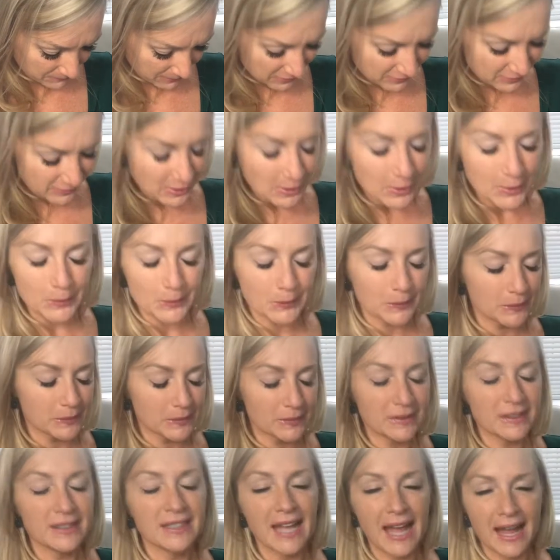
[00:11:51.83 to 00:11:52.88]
so
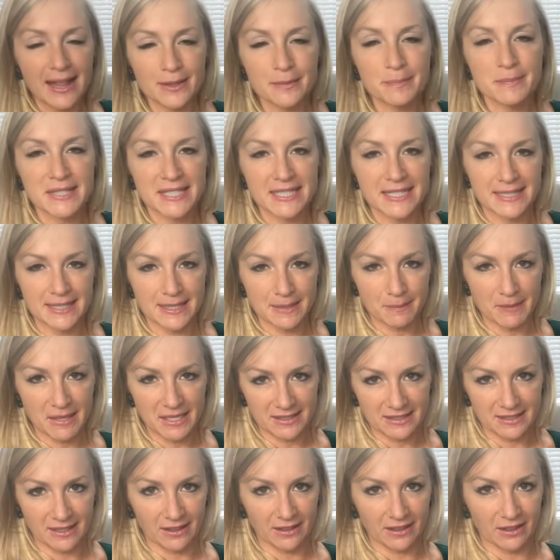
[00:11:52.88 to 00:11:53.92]
Callum sees the
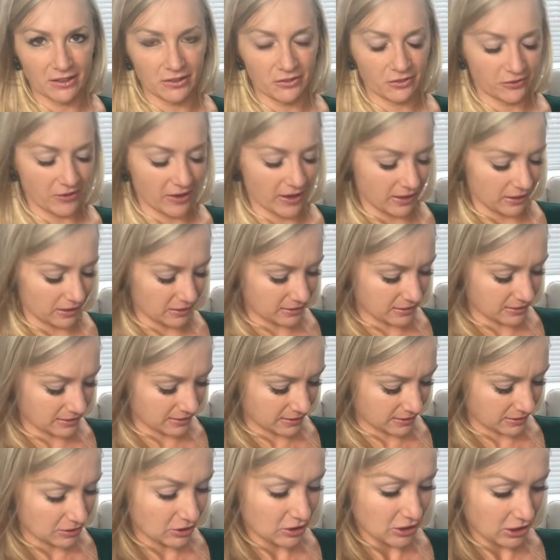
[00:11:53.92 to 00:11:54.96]
Mandela
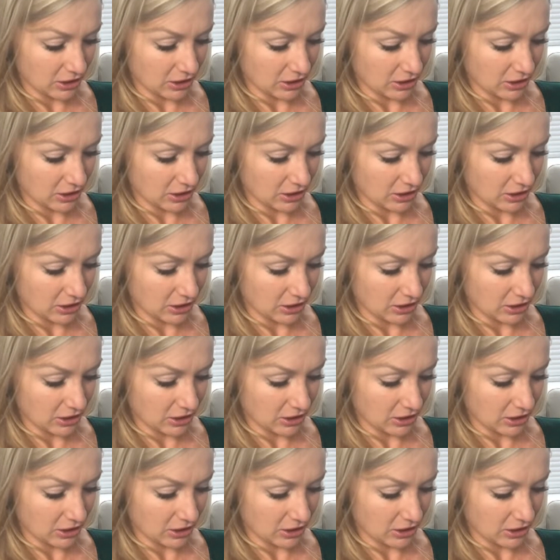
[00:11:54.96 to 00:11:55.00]
effect.